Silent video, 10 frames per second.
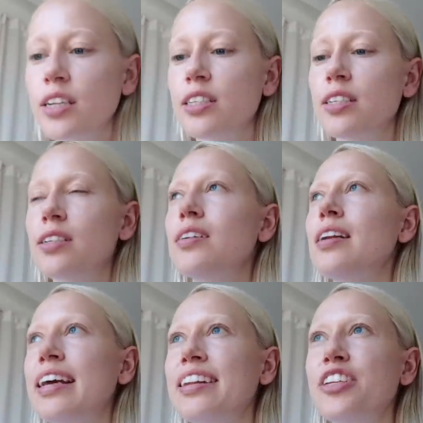It's
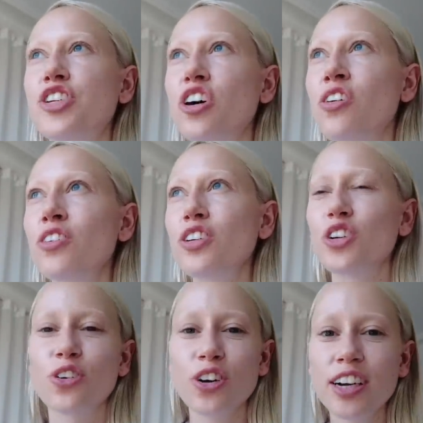like the
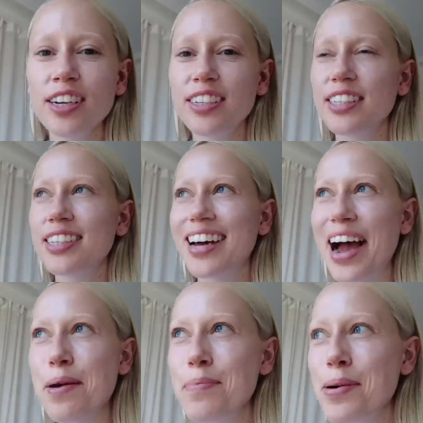genre is
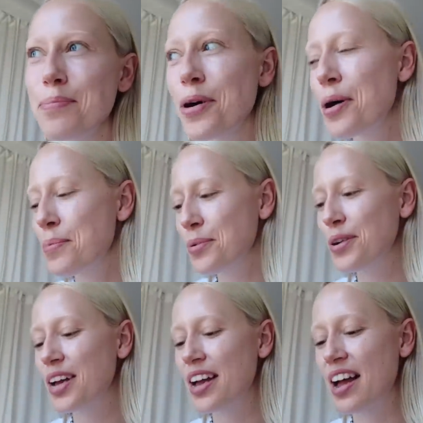hyperpop,
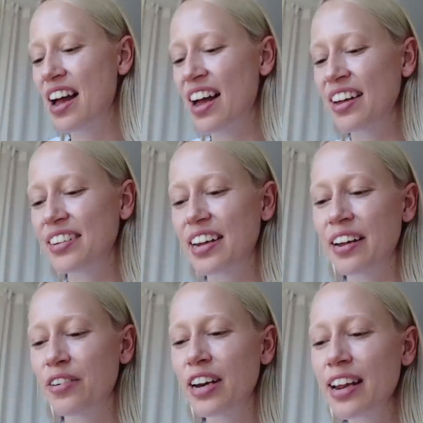and
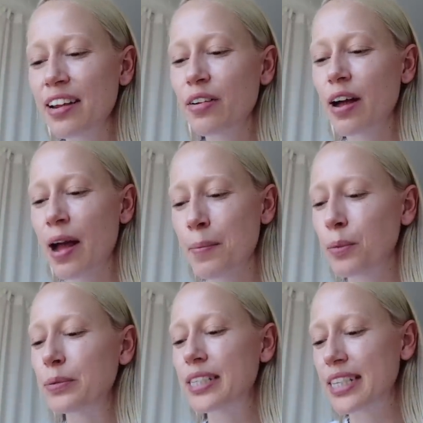I really I'm
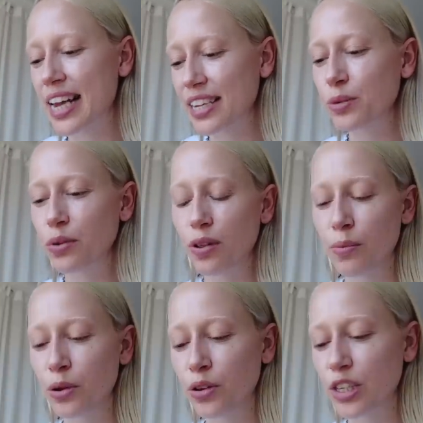obsessed with her
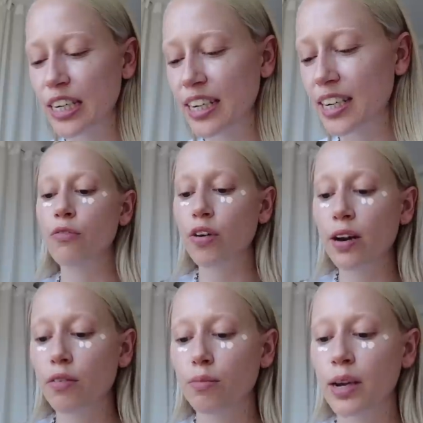music. A
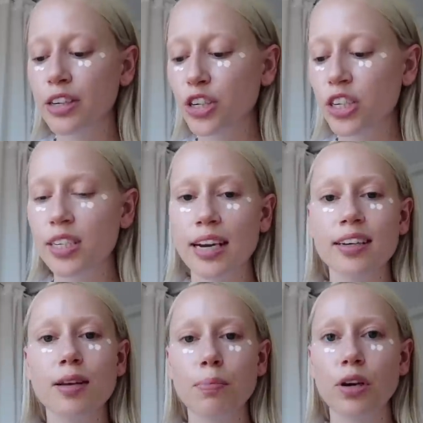friend of mine, she
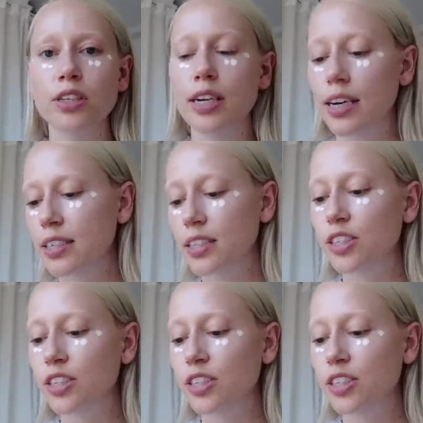started a podcast.